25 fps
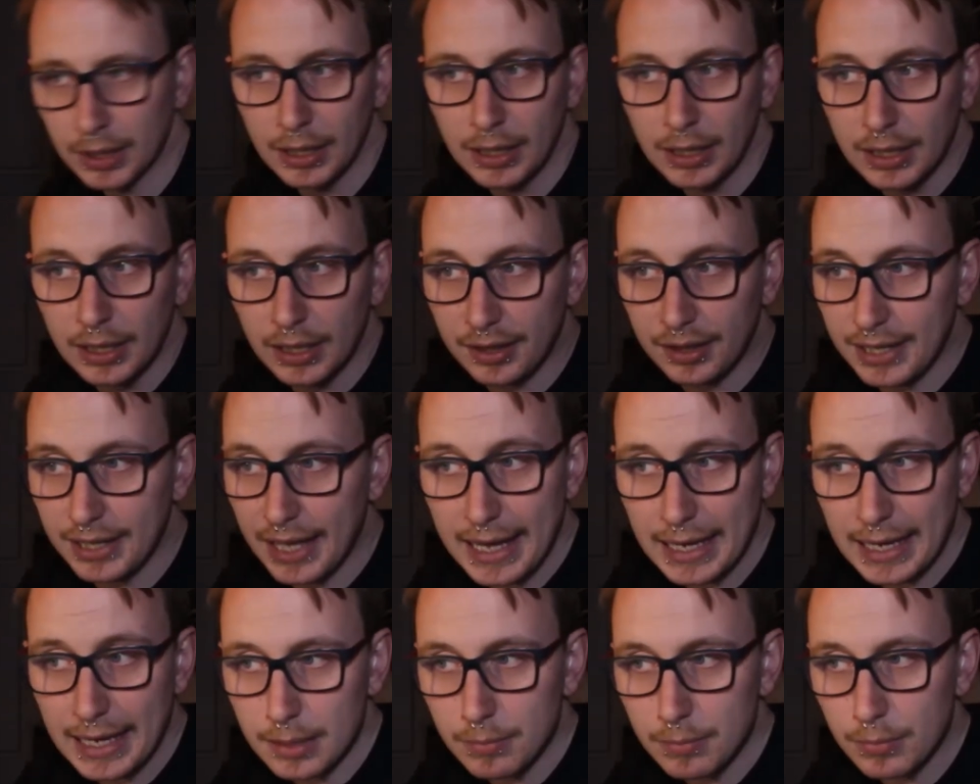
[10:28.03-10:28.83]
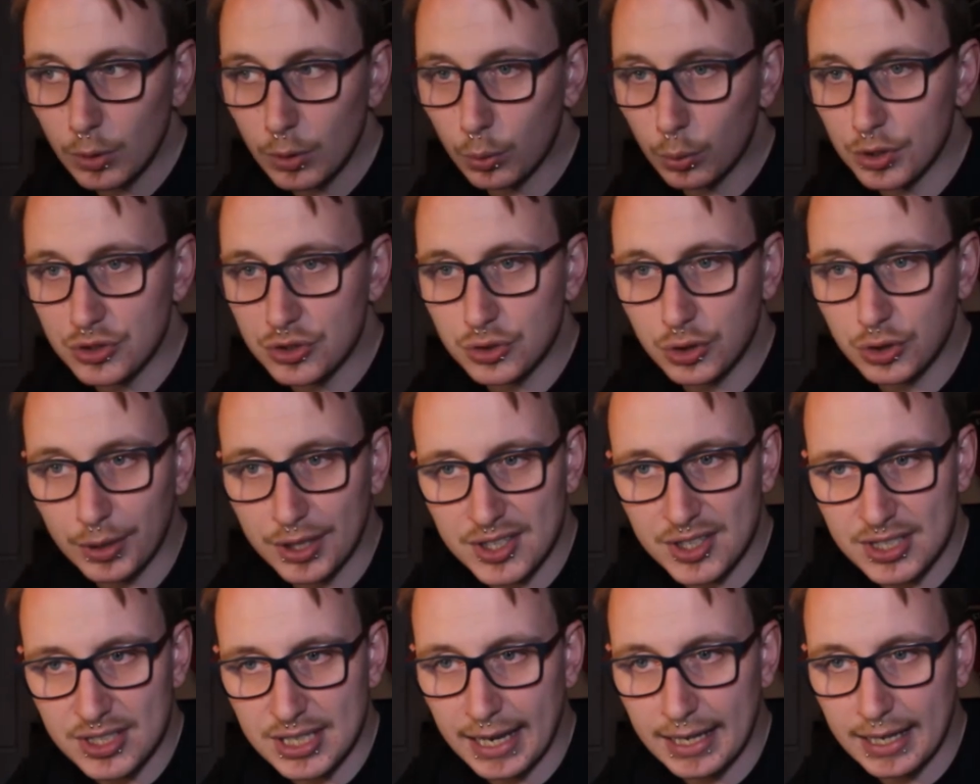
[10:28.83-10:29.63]
The aim was to
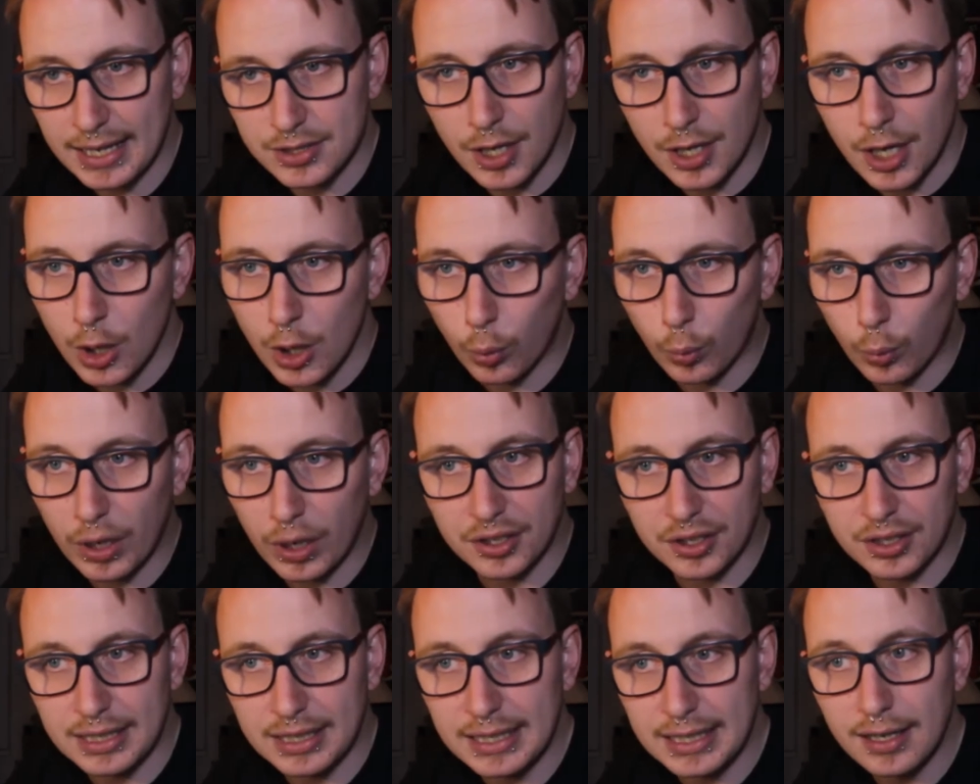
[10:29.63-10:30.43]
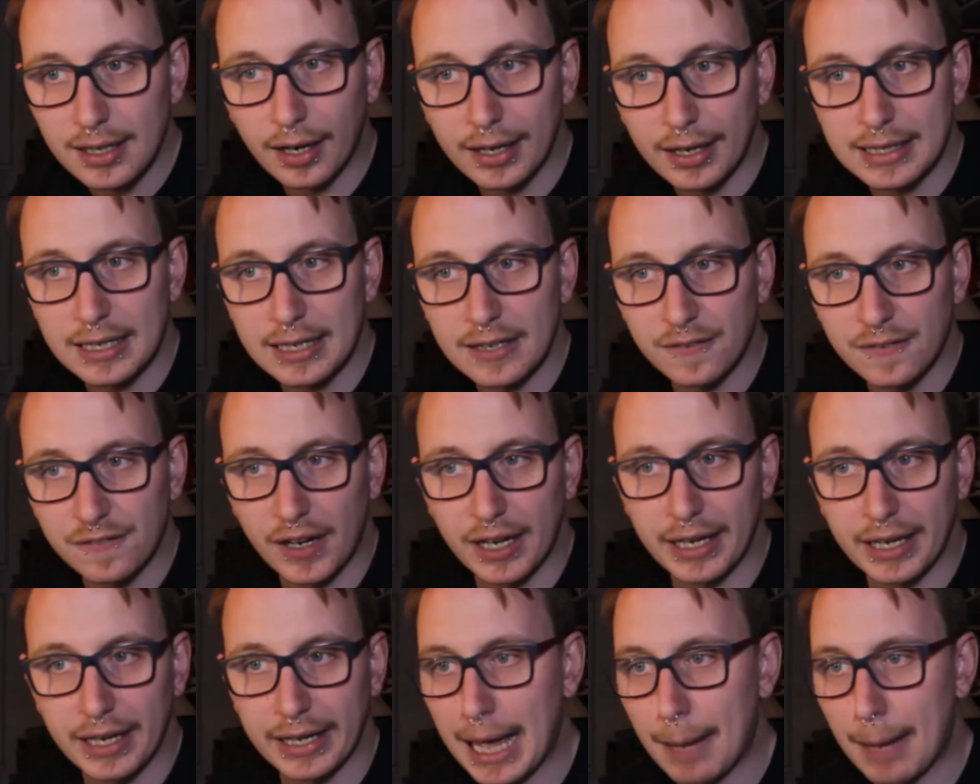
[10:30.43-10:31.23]
assess whether
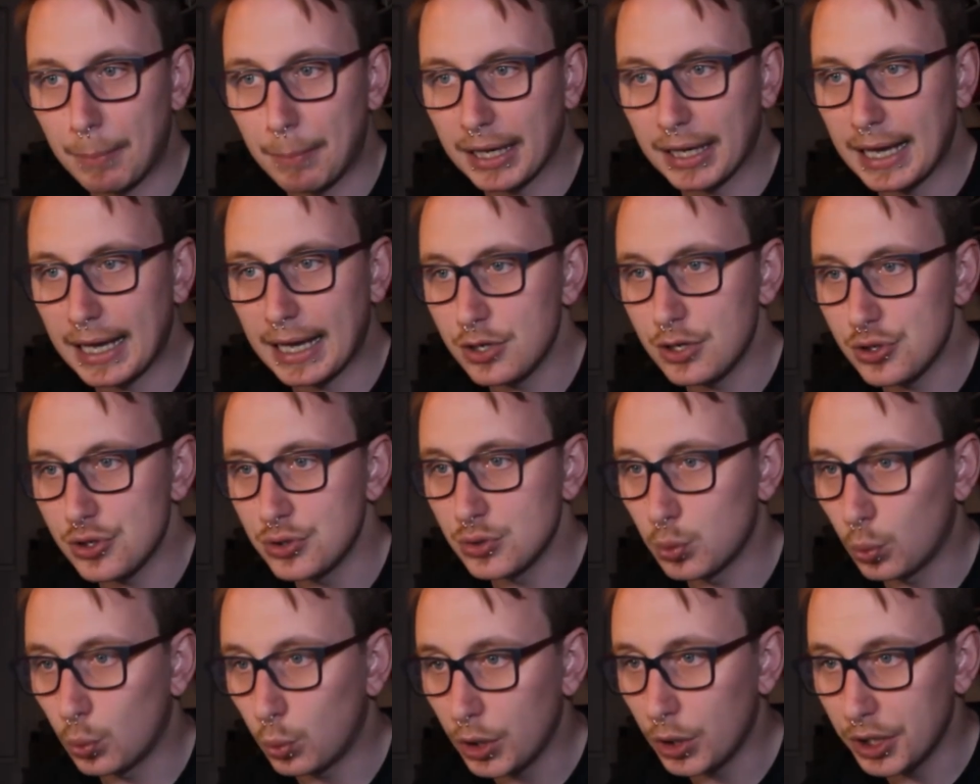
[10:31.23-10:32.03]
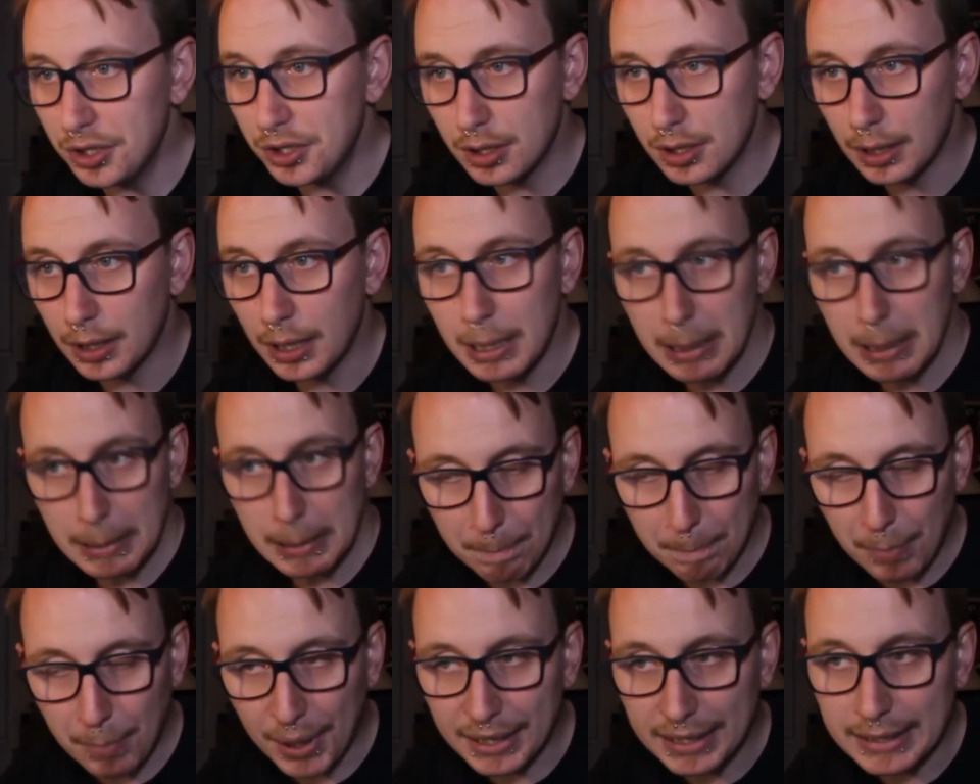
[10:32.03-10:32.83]
de-identifying applications would,
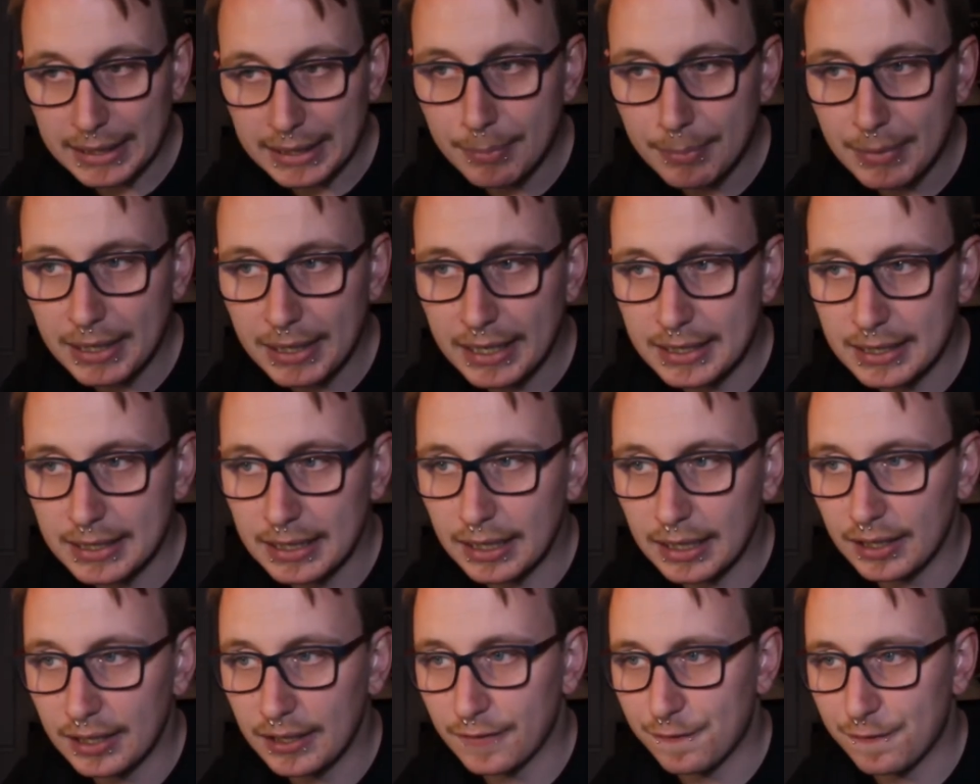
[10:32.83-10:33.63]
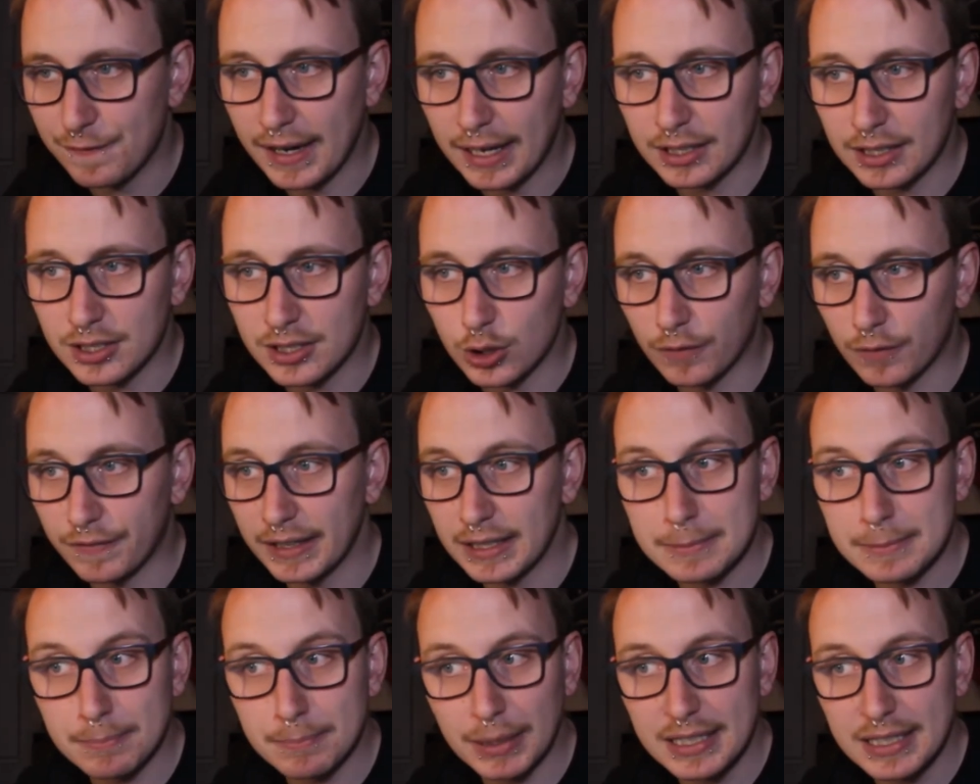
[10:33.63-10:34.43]
by eliminating the effects of
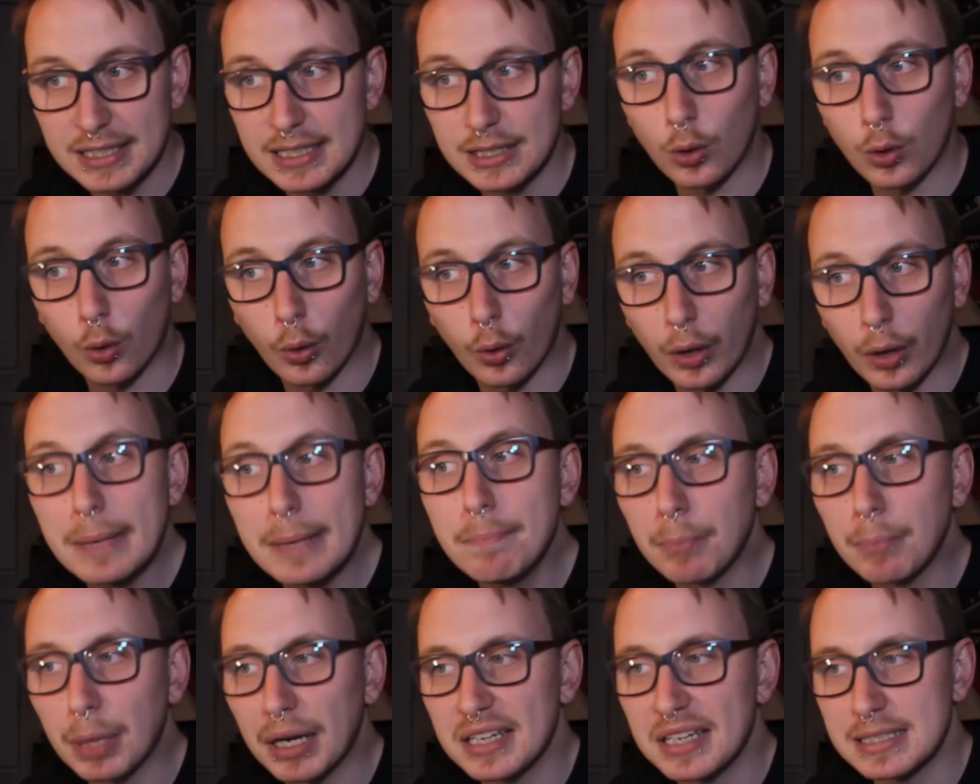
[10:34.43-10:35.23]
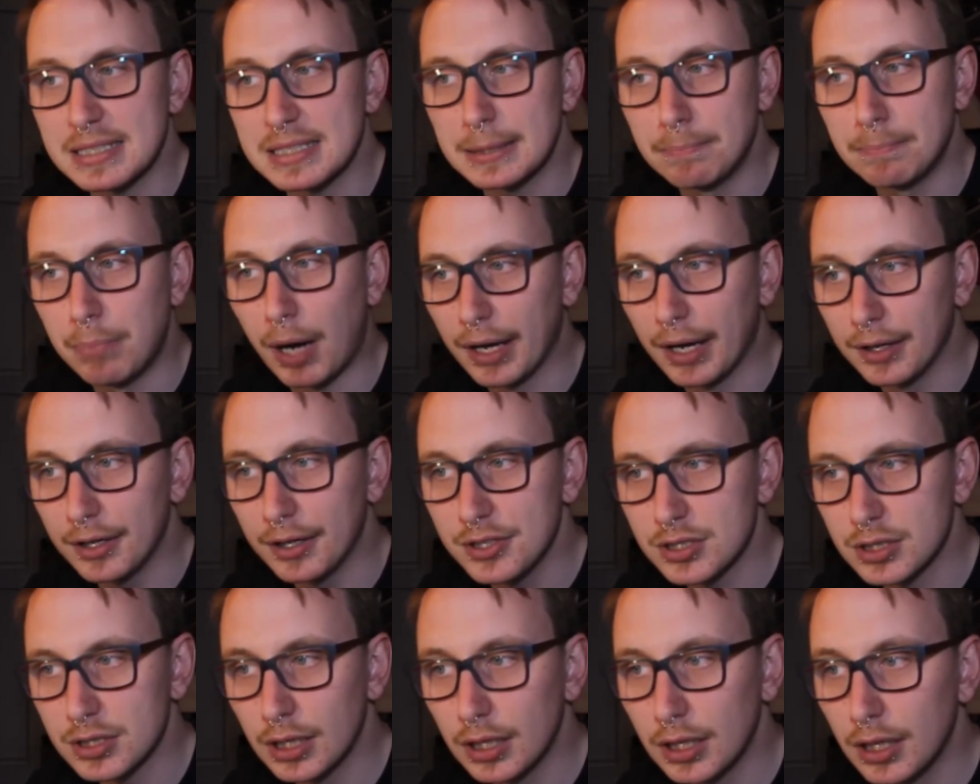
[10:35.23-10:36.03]
explicit or implicit bias,